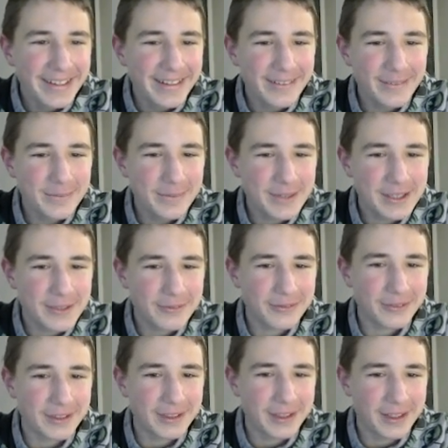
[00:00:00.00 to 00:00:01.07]
would be so
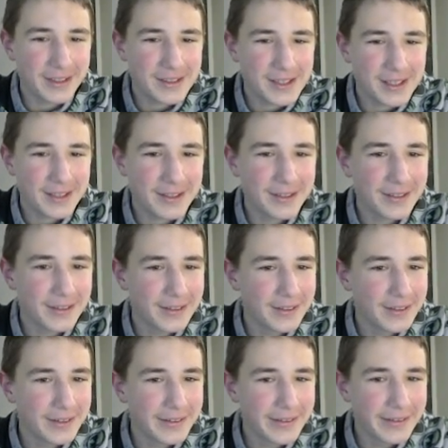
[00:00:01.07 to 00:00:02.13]
funny, actually.
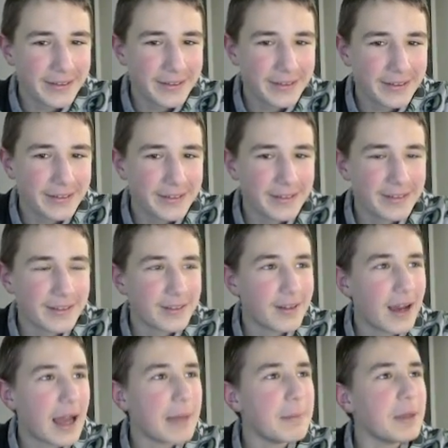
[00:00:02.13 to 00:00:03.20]

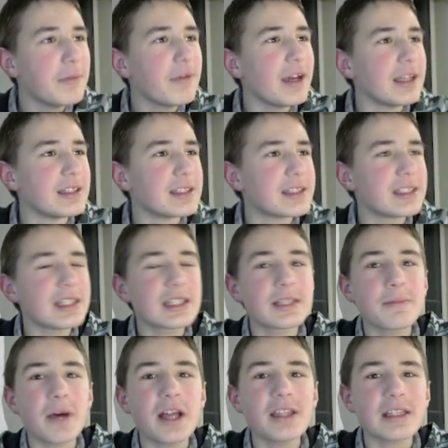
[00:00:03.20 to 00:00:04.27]
I mean, wait, 6
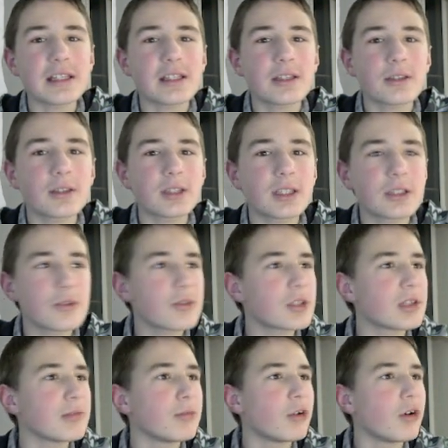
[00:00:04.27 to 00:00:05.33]
months is too
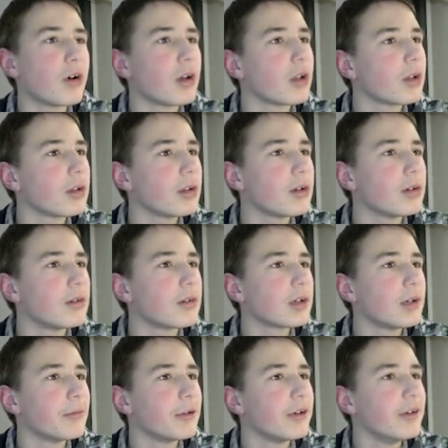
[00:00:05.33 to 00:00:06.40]
small. No,
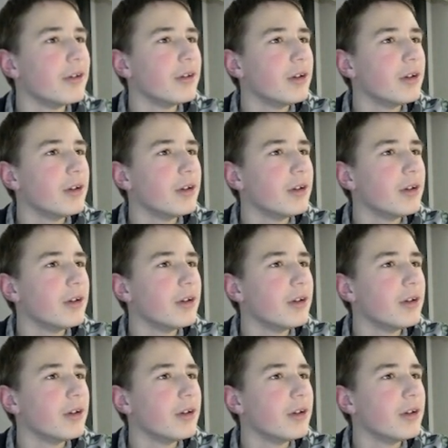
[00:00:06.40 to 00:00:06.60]
come on.